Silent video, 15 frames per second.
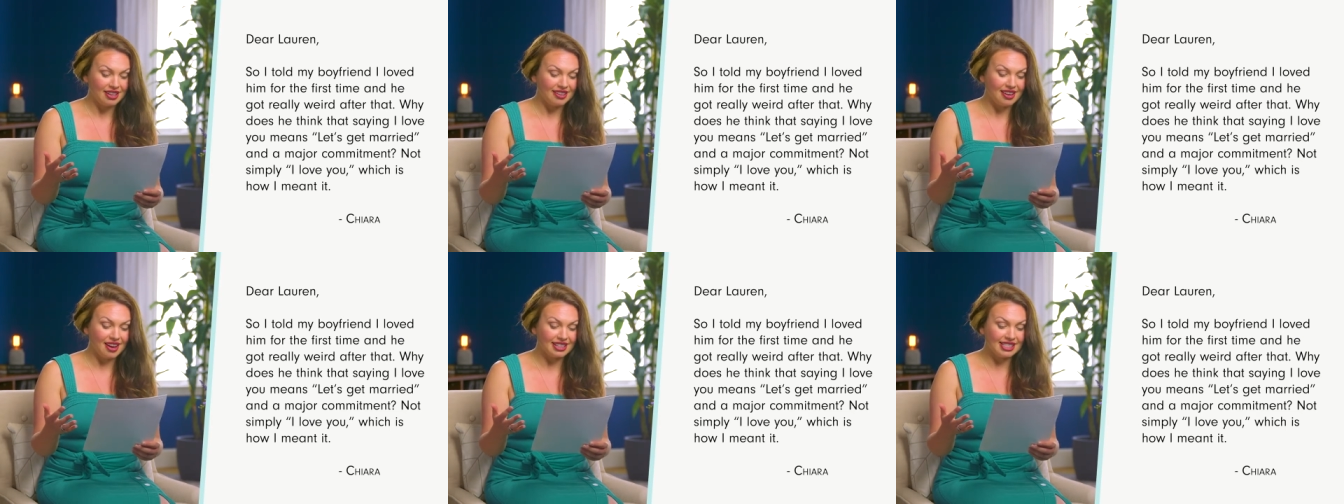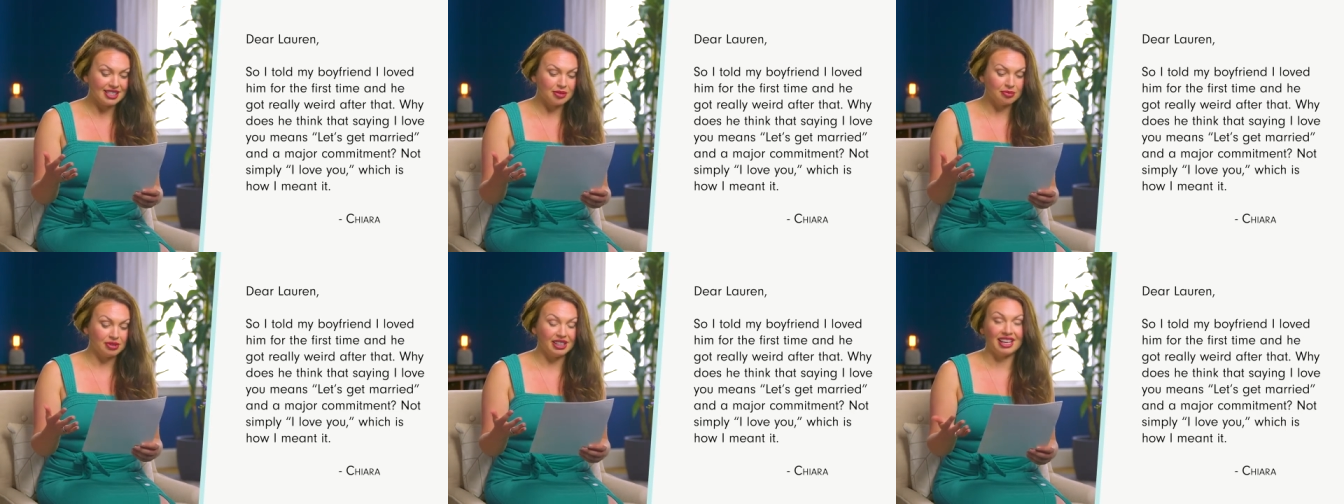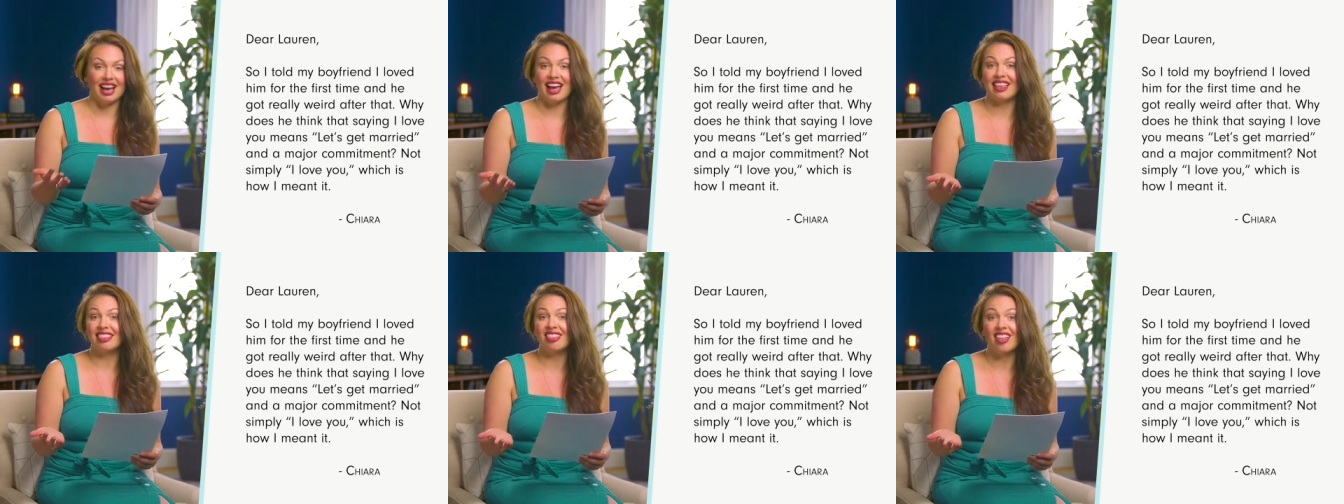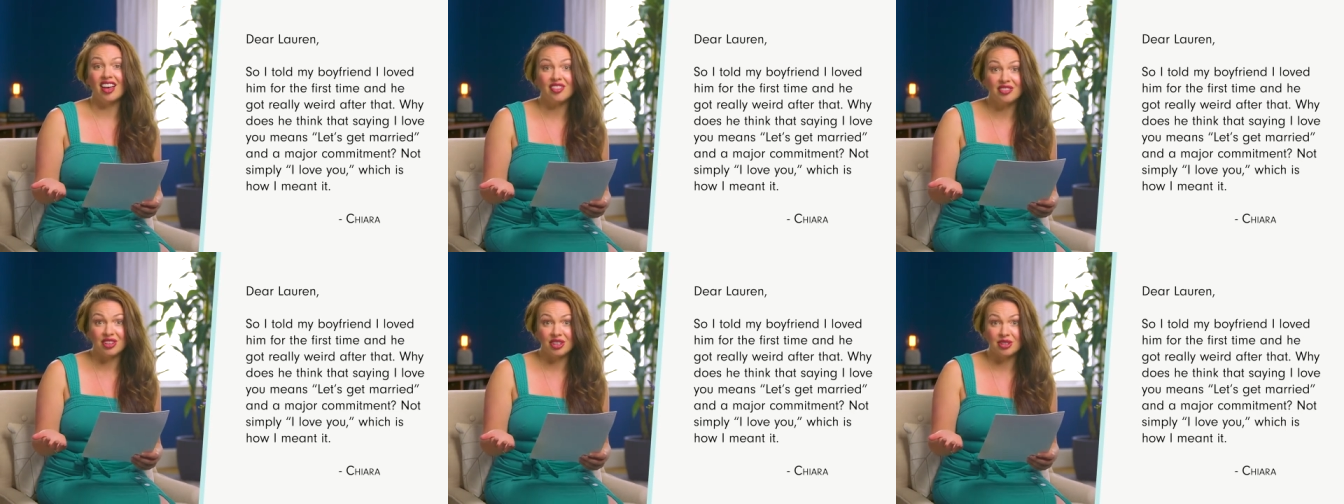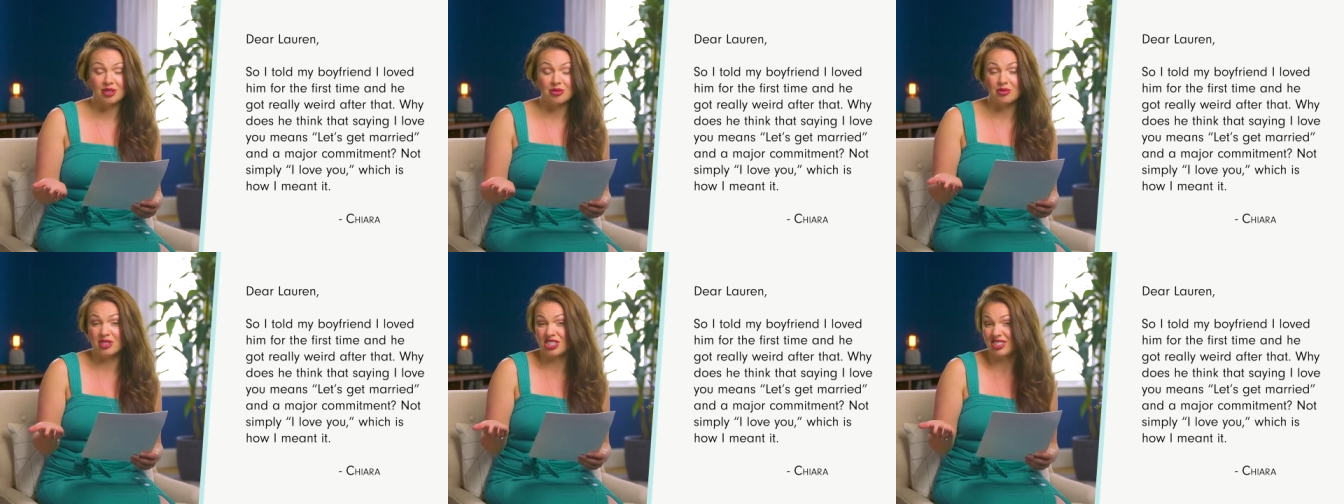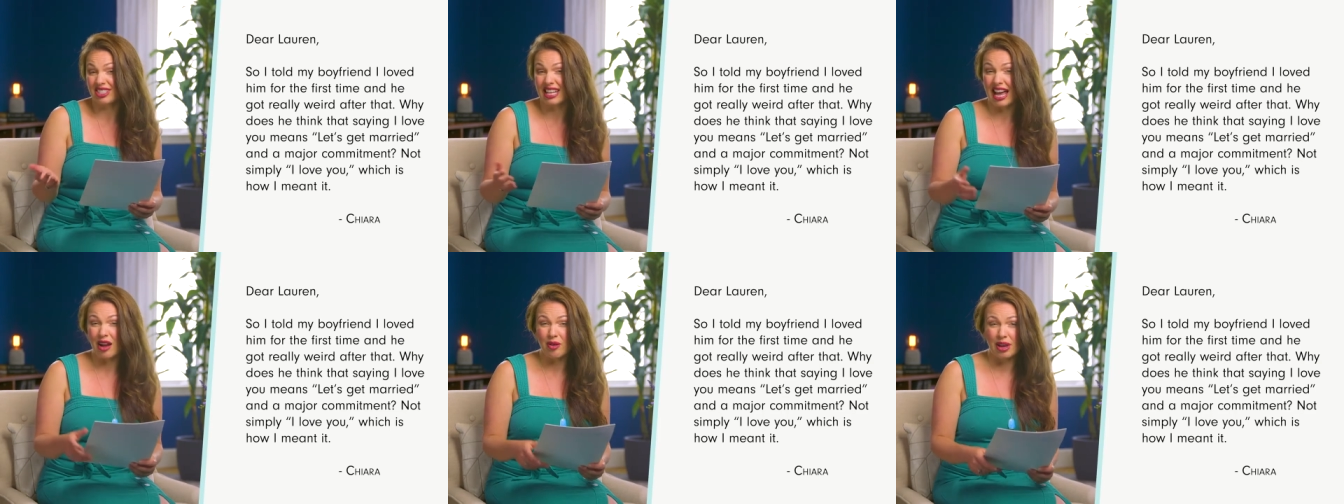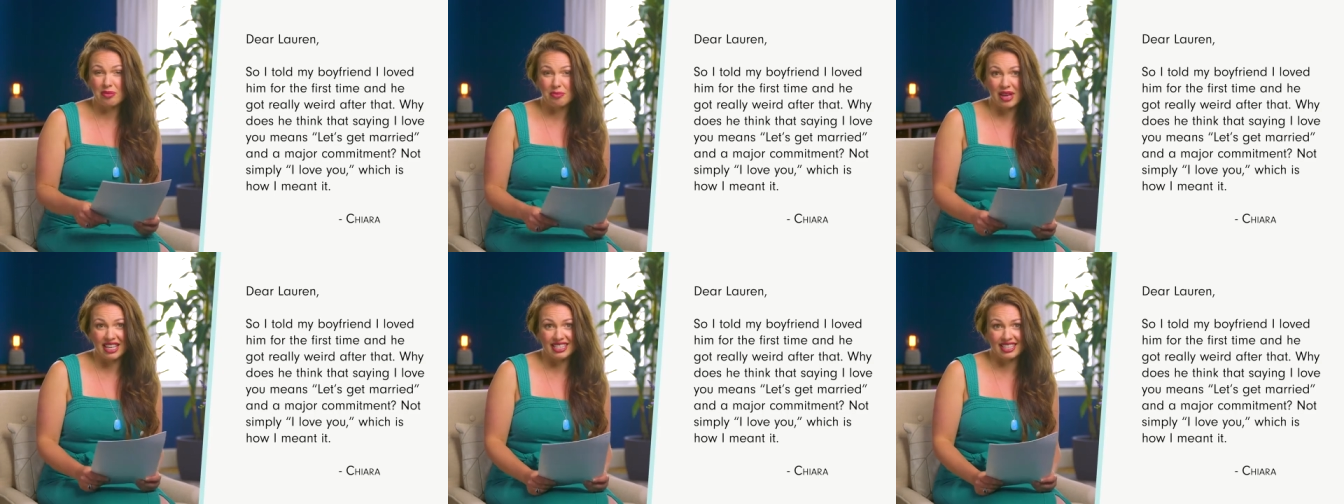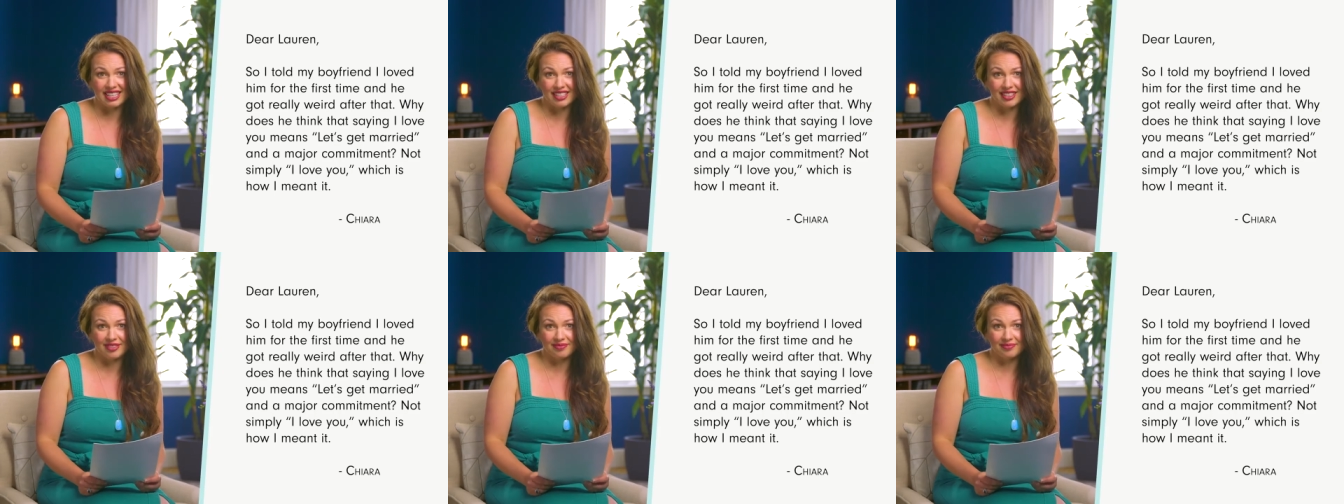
not simply I love you, which is how I meant it?